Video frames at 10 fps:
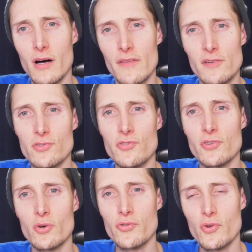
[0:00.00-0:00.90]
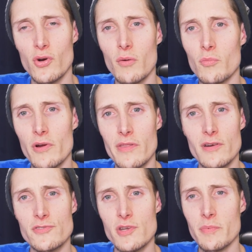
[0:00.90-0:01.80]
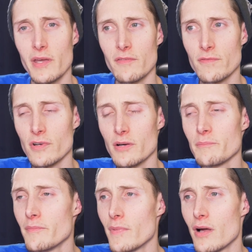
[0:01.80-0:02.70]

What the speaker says: There's a snowstorm where they're shipping it from.